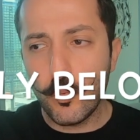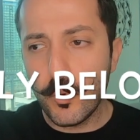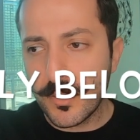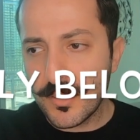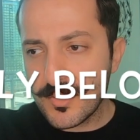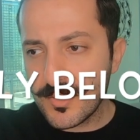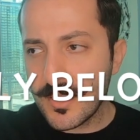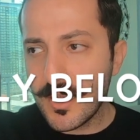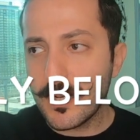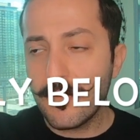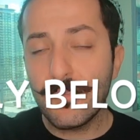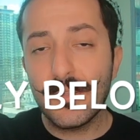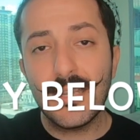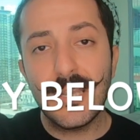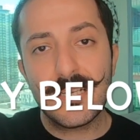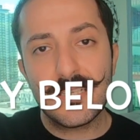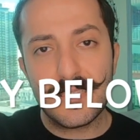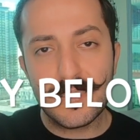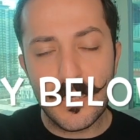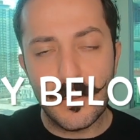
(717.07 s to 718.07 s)
What is kind of the
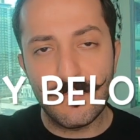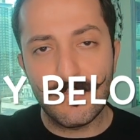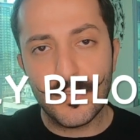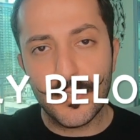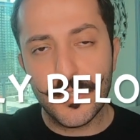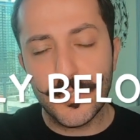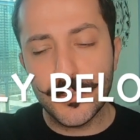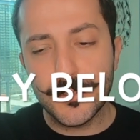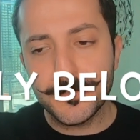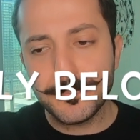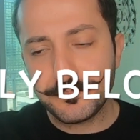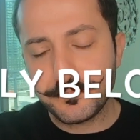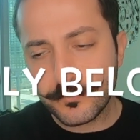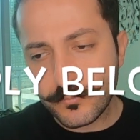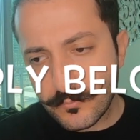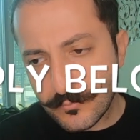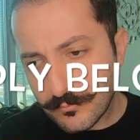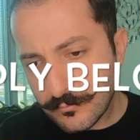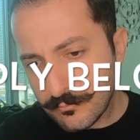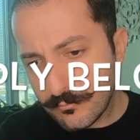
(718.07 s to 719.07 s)
next step for you?
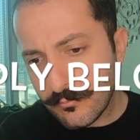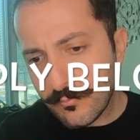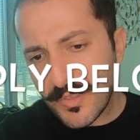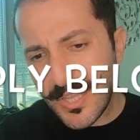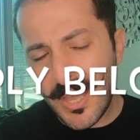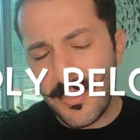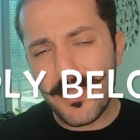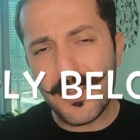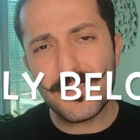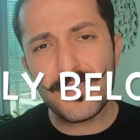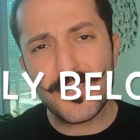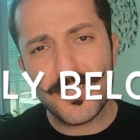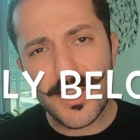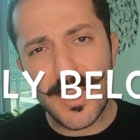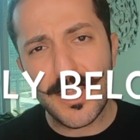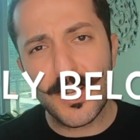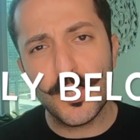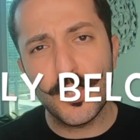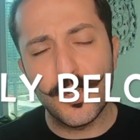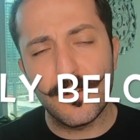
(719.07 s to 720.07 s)
And then just
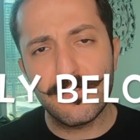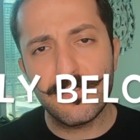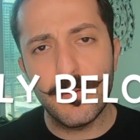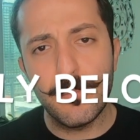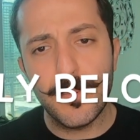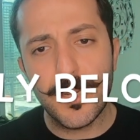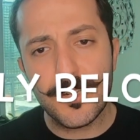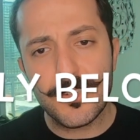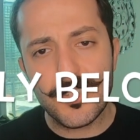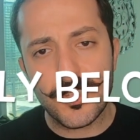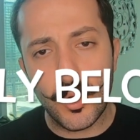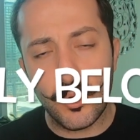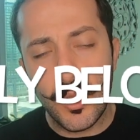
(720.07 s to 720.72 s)
kind of go from there. So